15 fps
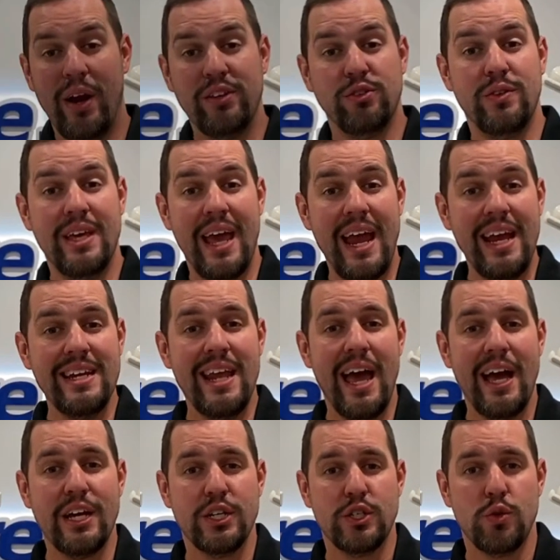right, so the
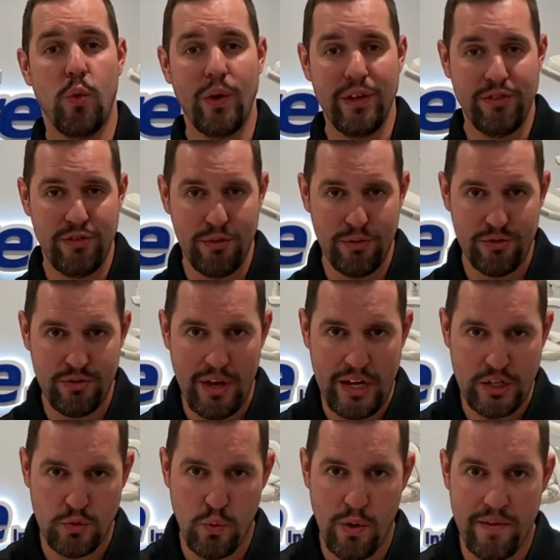
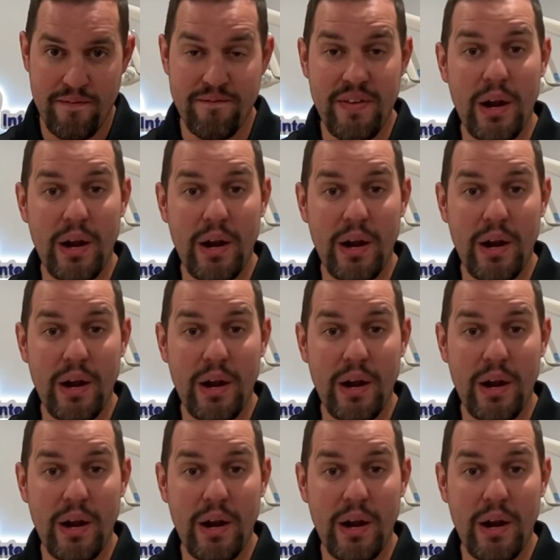A-22/1,